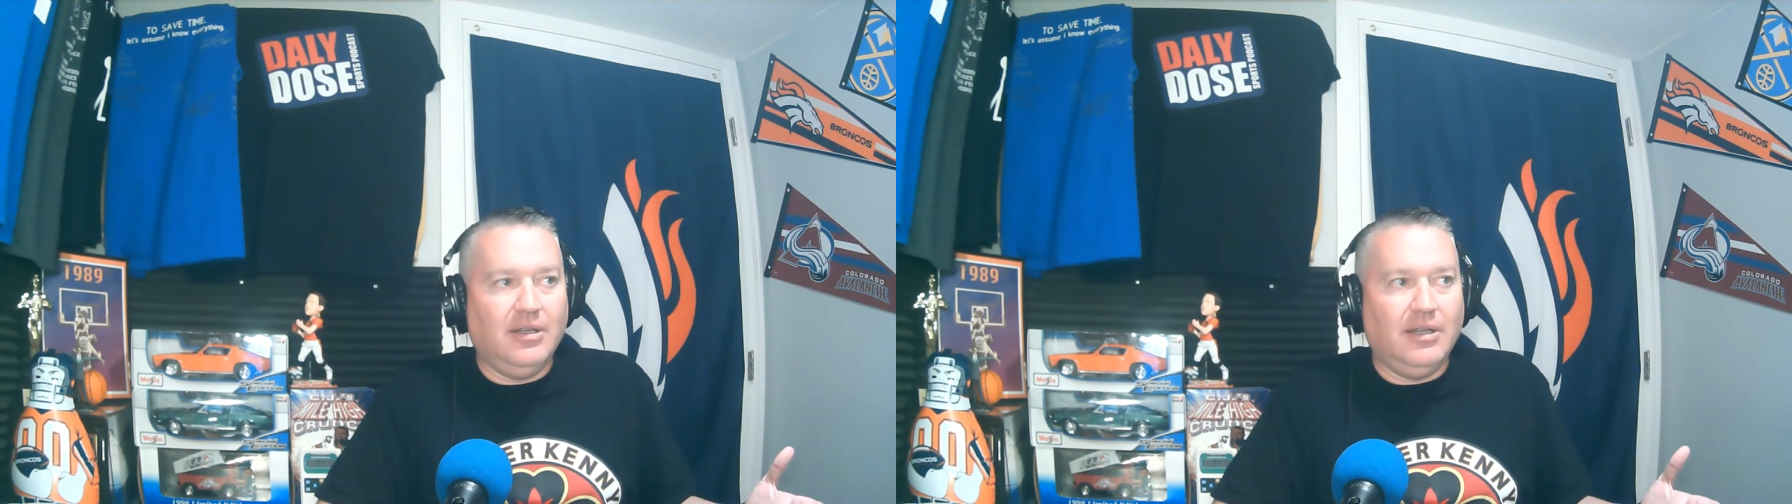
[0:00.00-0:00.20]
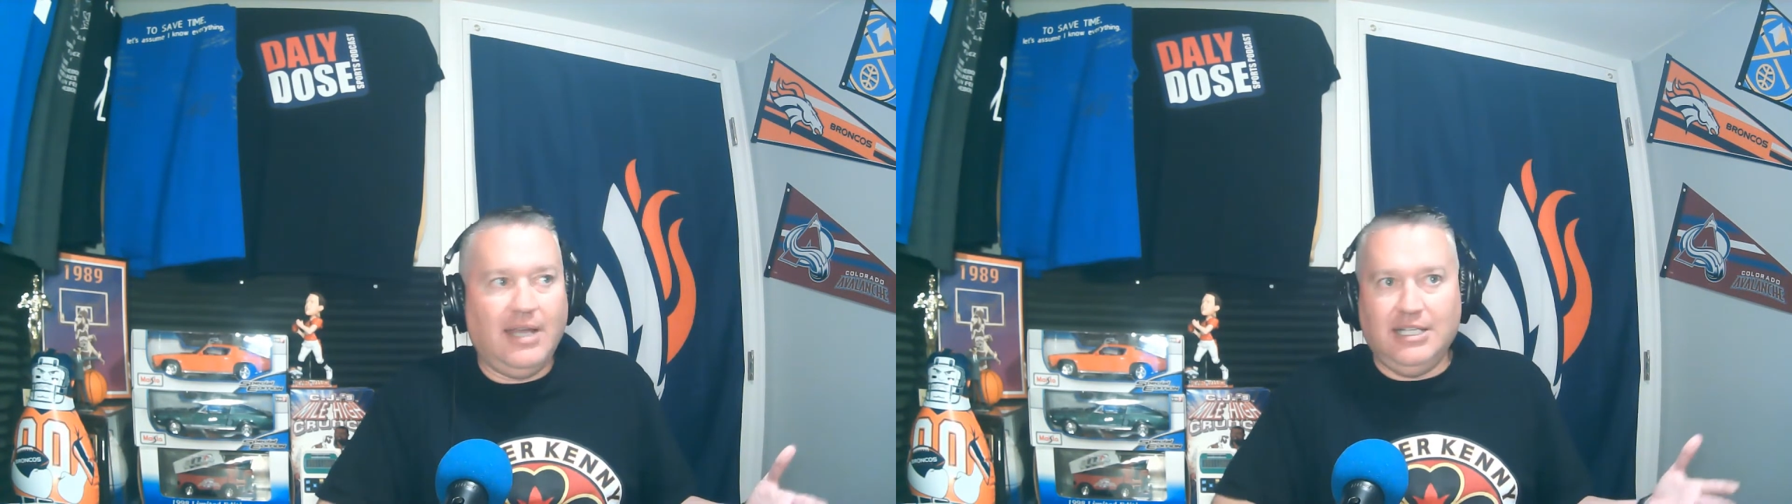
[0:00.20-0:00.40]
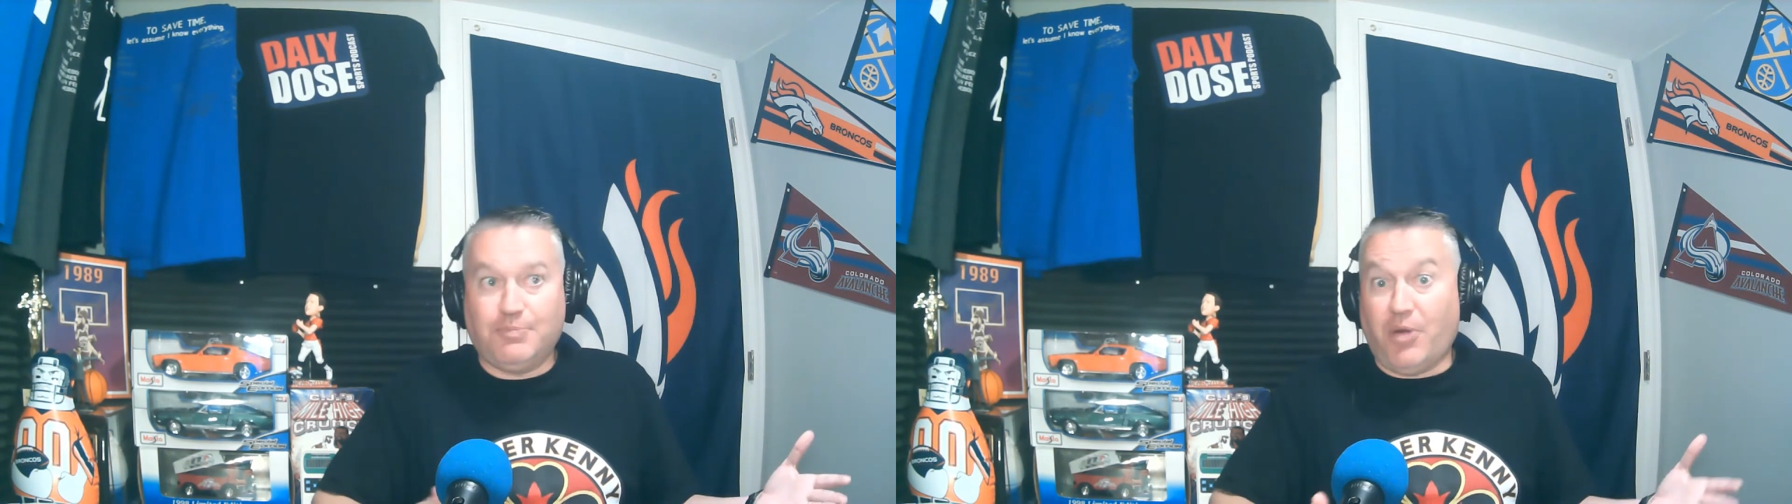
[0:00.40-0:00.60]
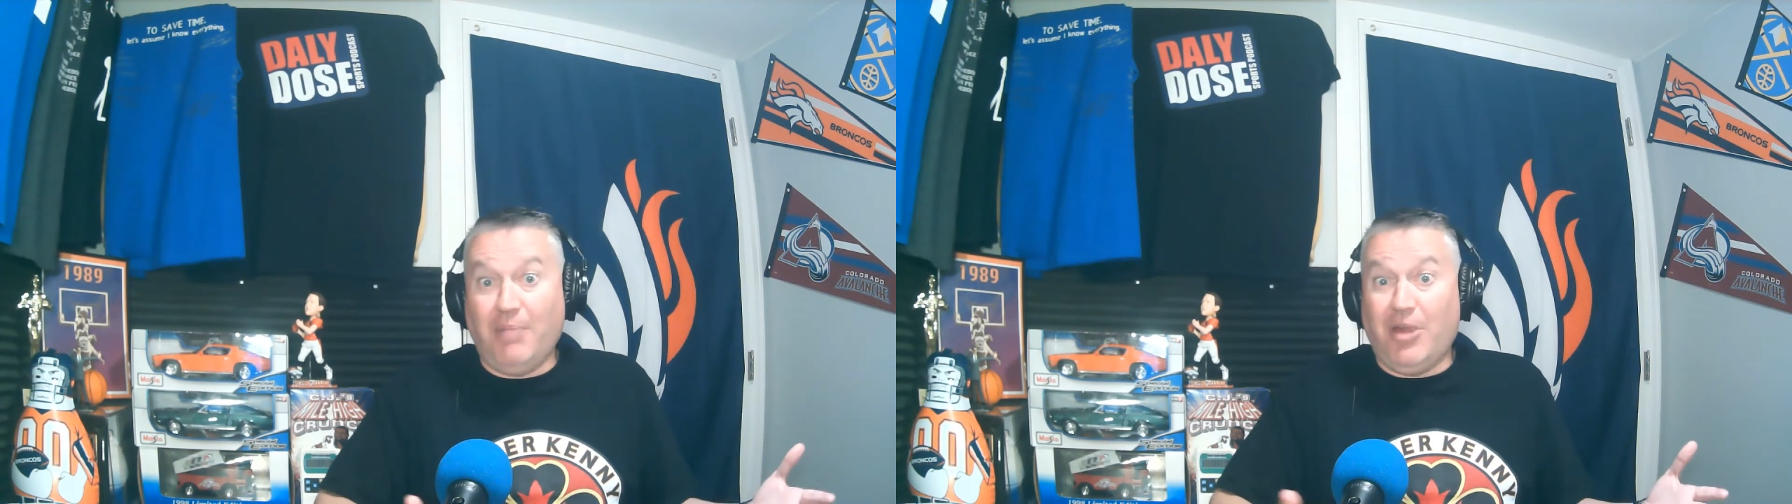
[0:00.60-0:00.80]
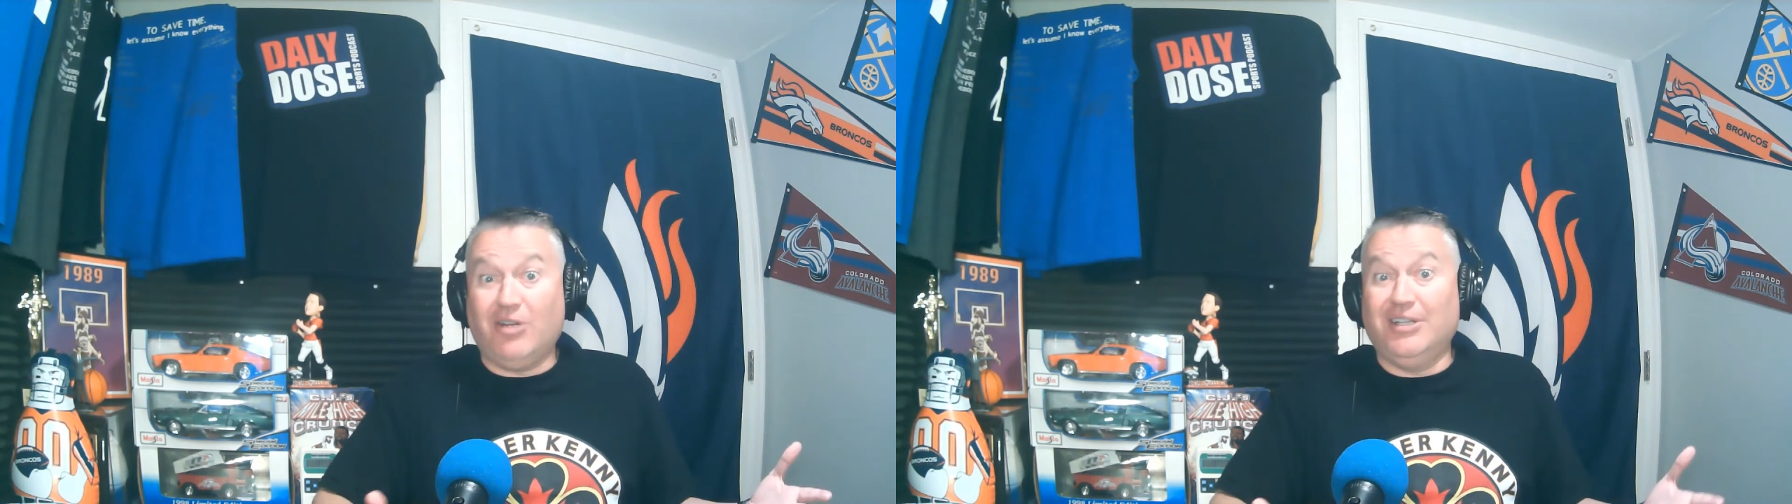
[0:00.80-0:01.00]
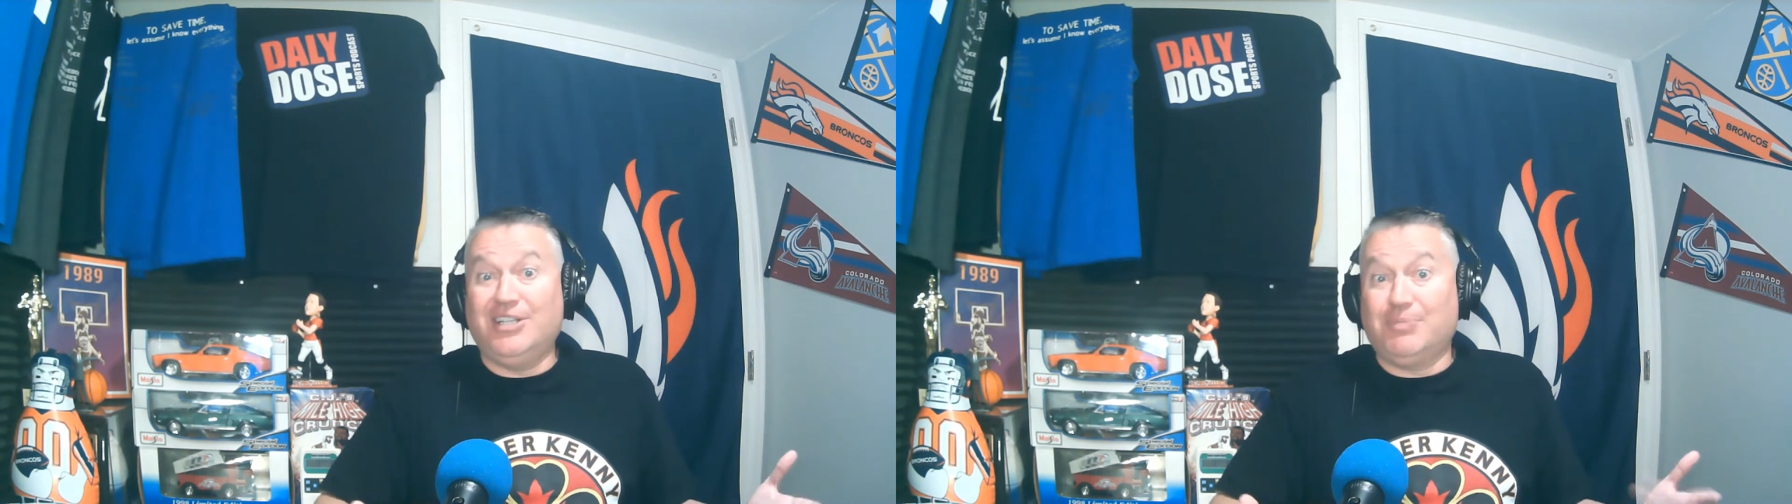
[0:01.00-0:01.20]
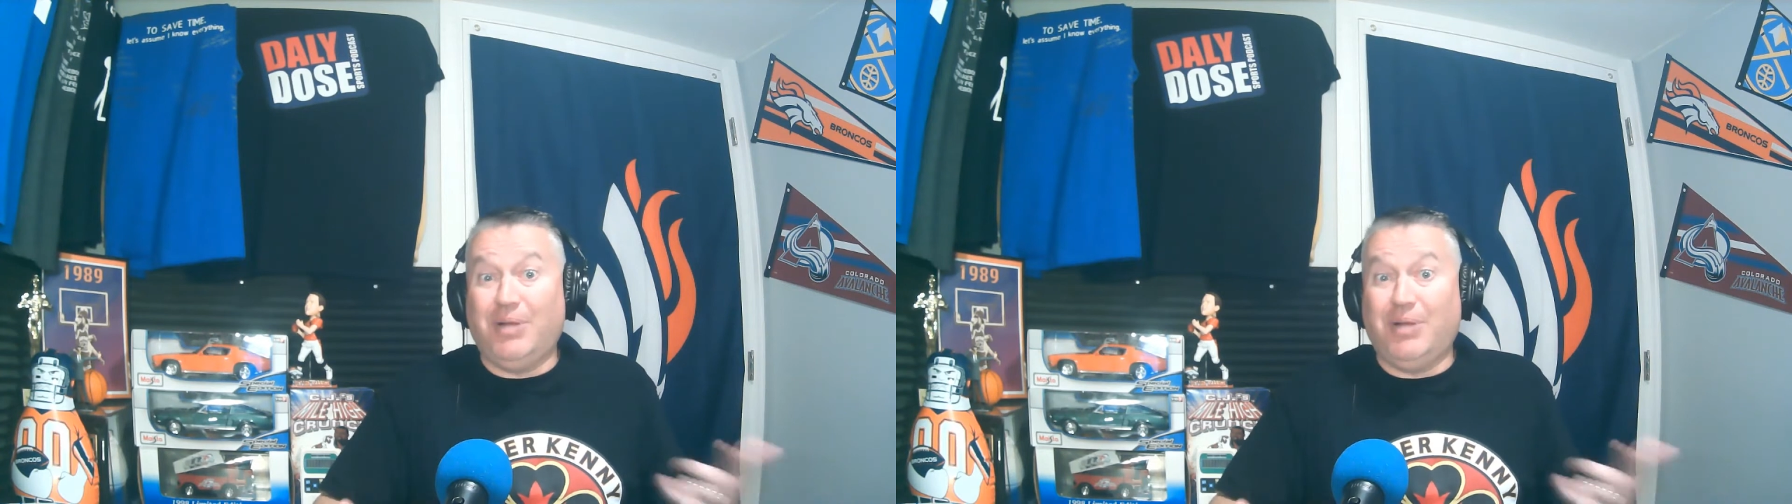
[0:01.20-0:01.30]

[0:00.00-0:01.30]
and he's primarily just